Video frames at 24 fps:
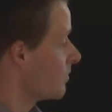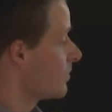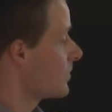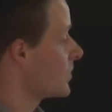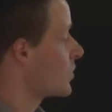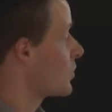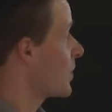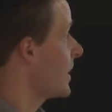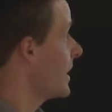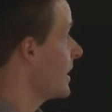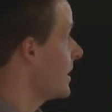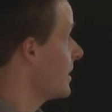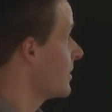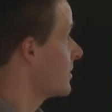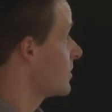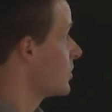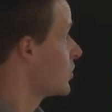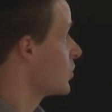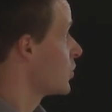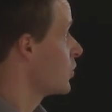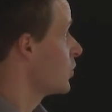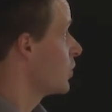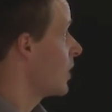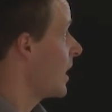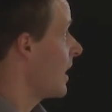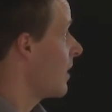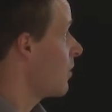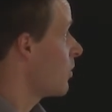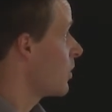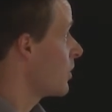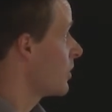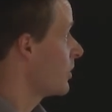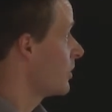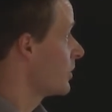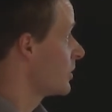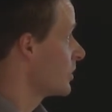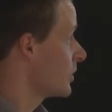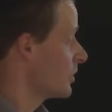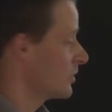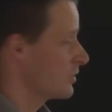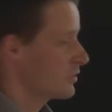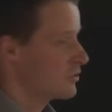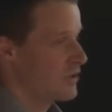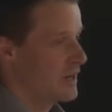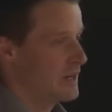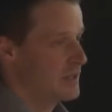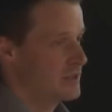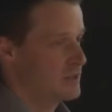trade it to our
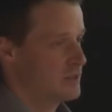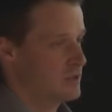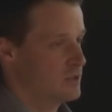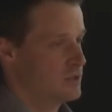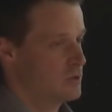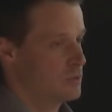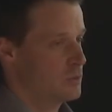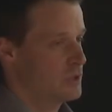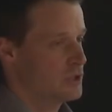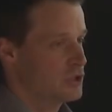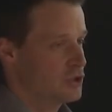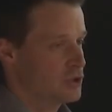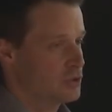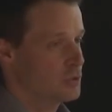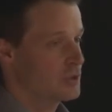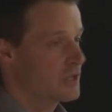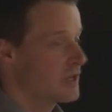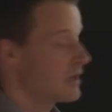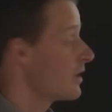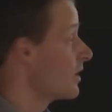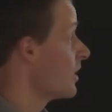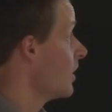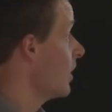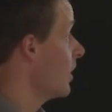contractors which do the